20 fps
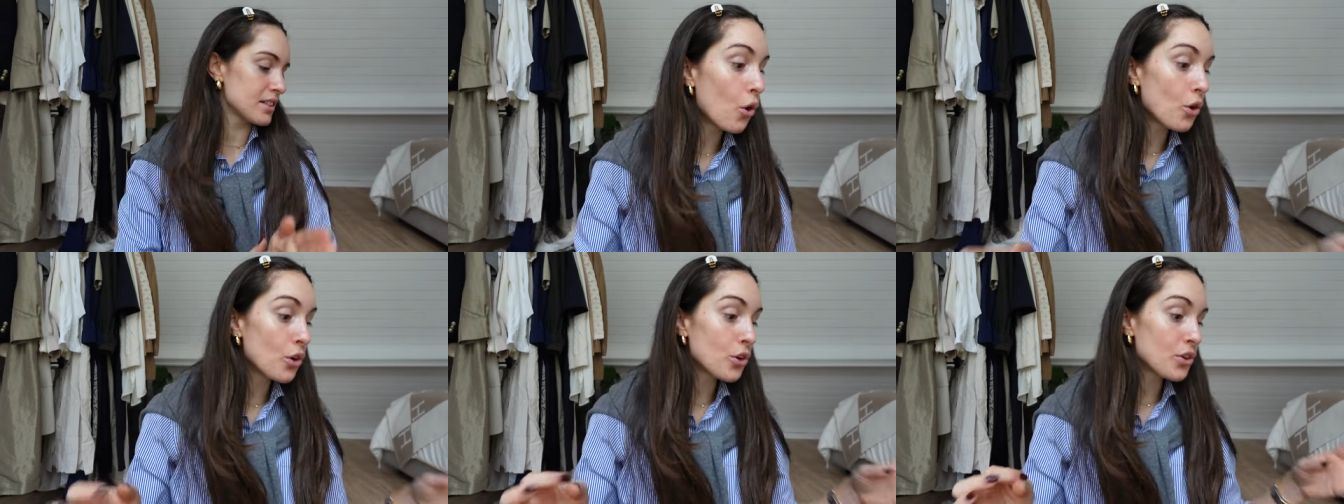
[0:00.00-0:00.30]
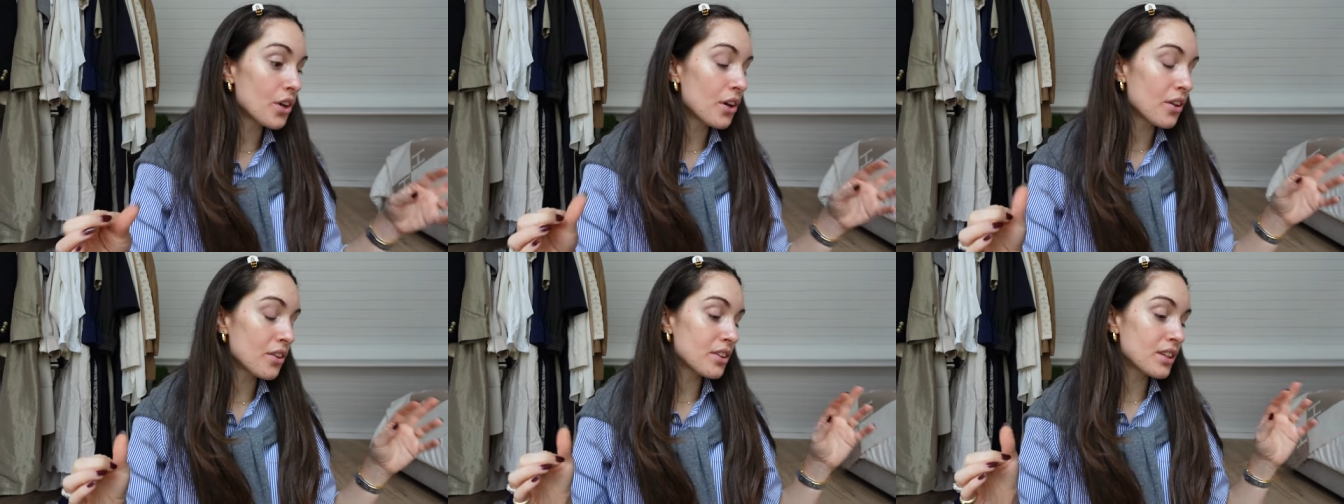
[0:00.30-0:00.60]

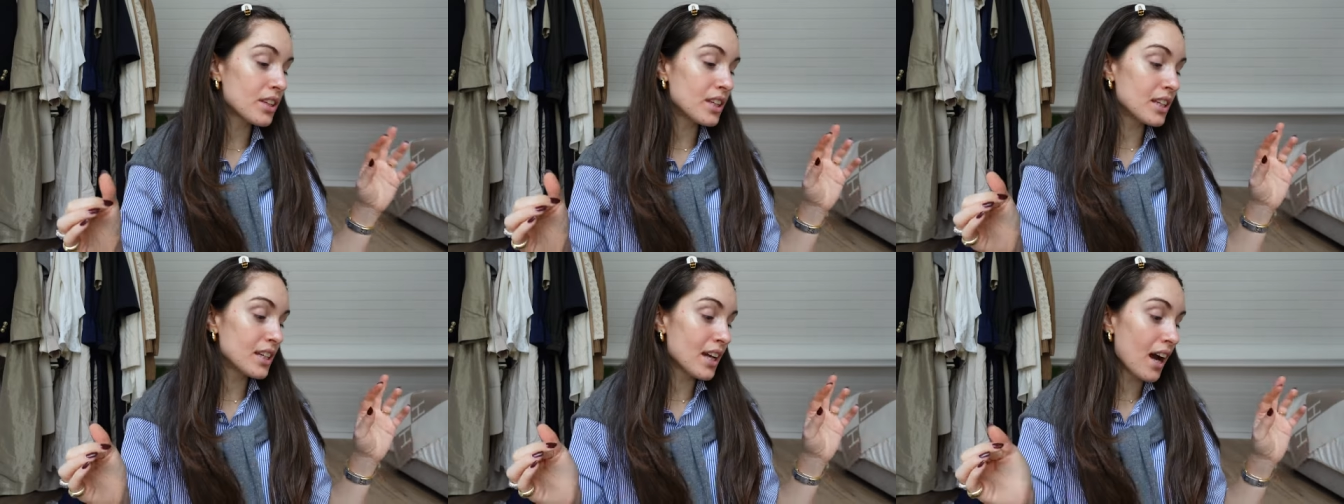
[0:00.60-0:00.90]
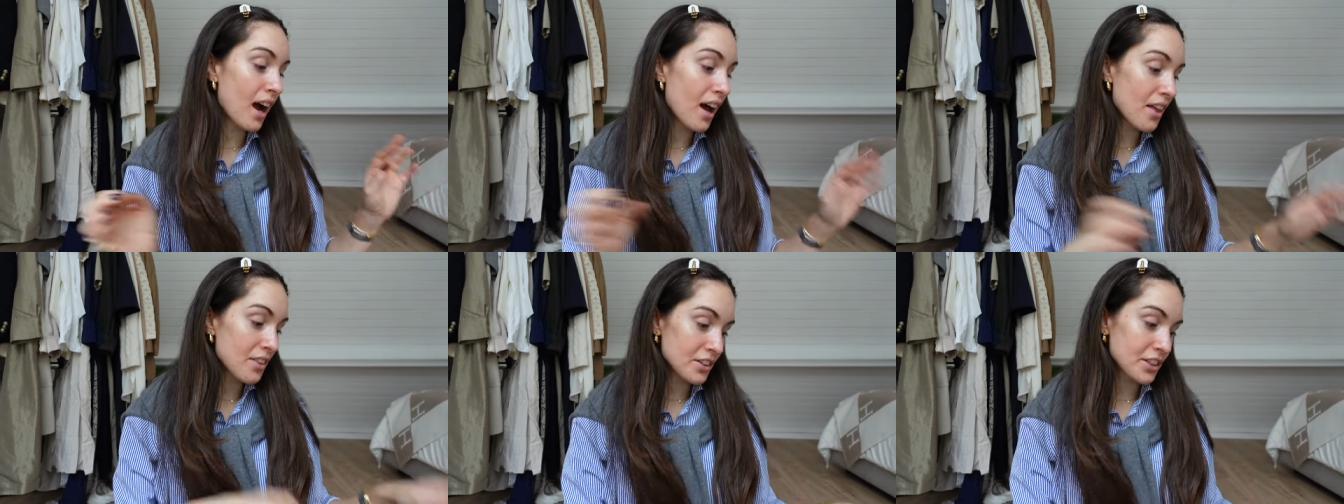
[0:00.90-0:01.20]
On the
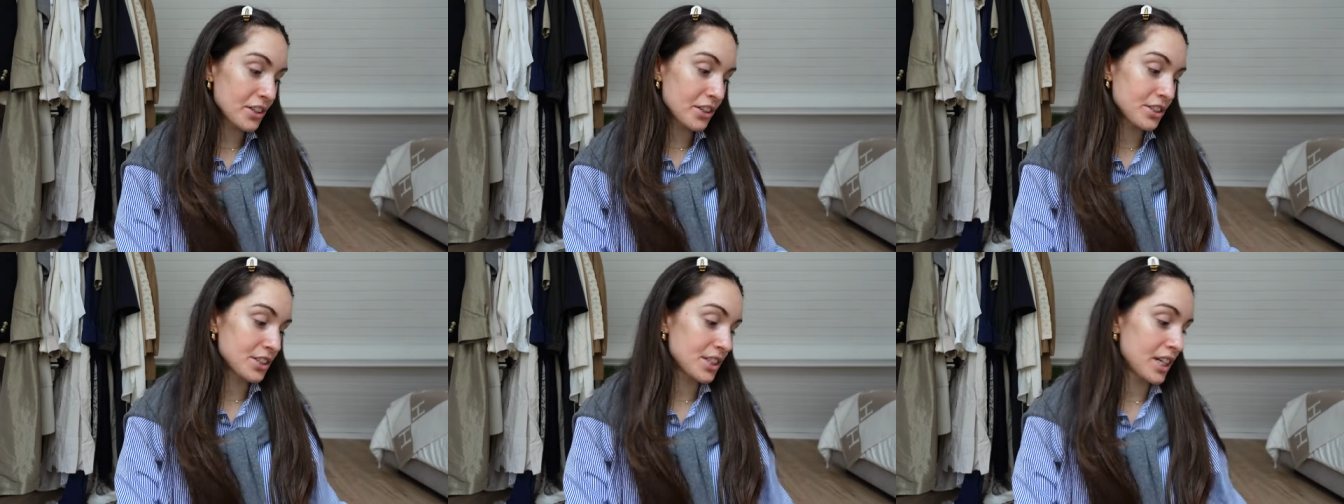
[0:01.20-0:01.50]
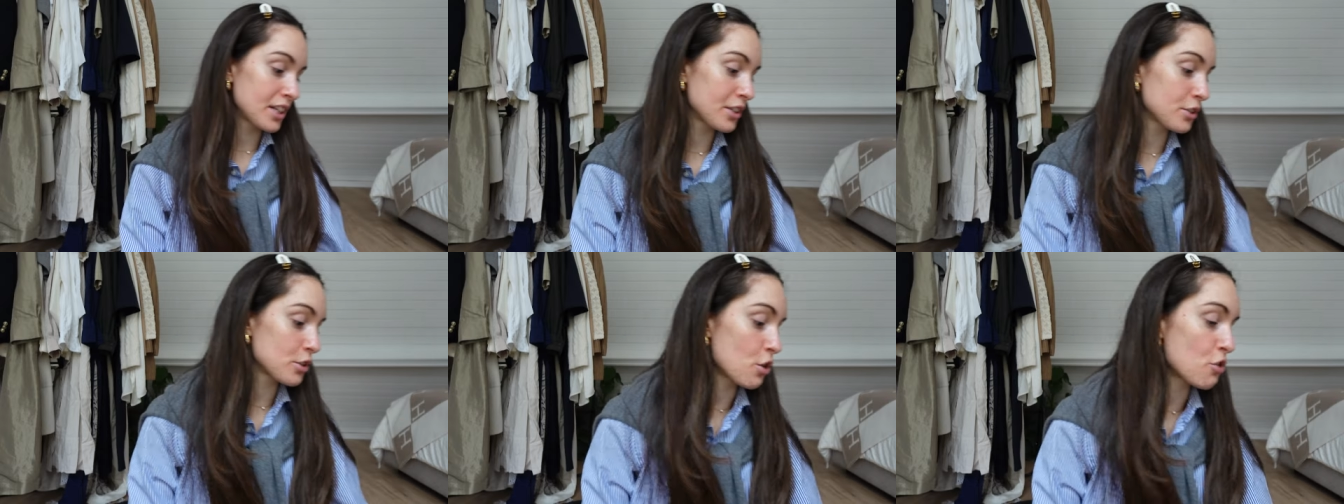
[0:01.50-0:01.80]
other
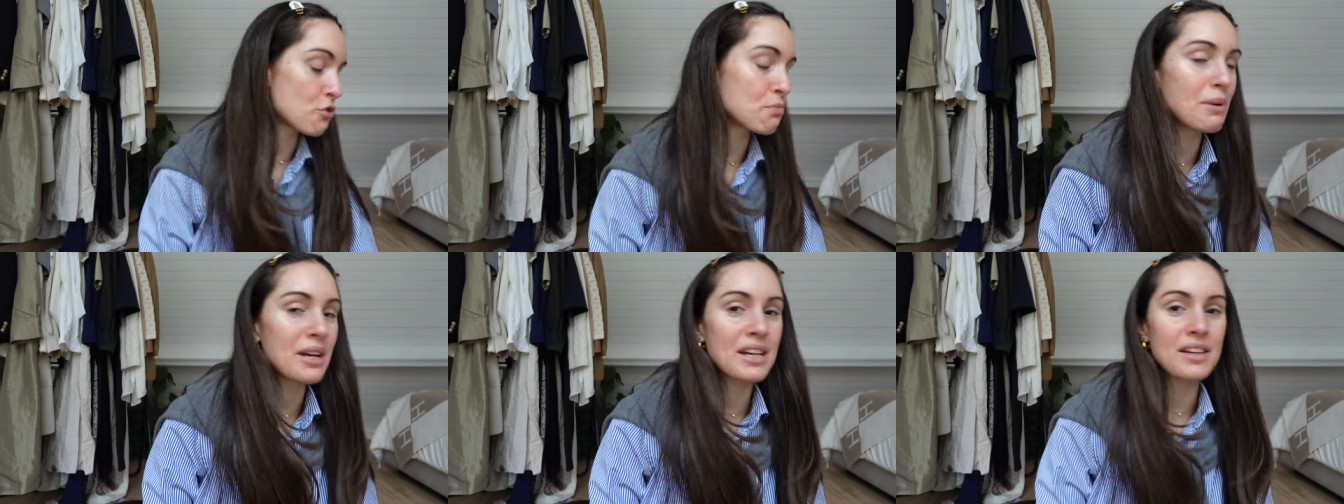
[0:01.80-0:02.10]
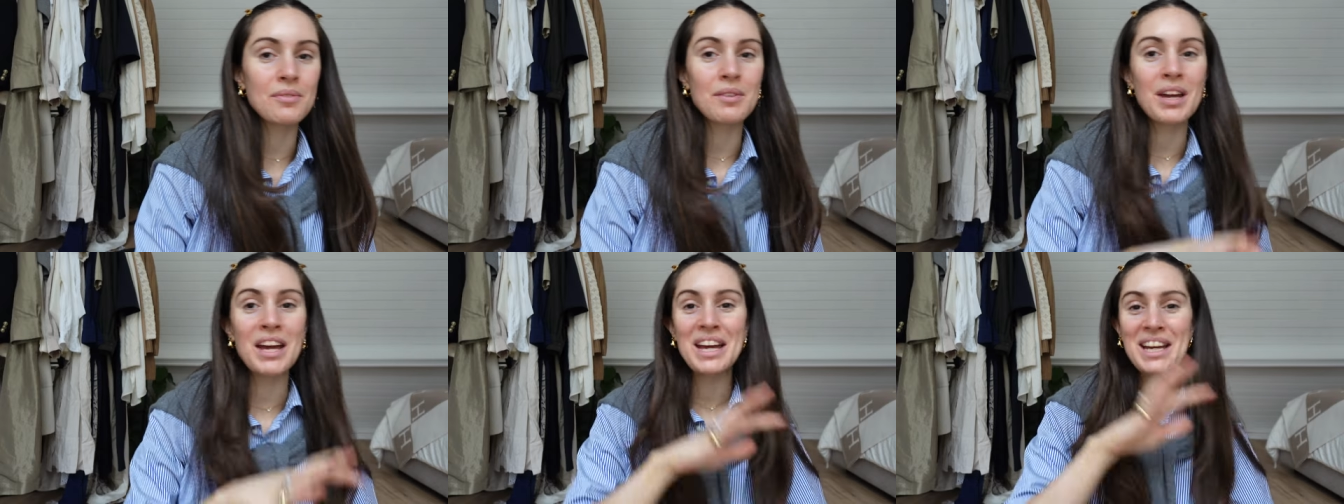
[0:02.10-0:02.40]
container of my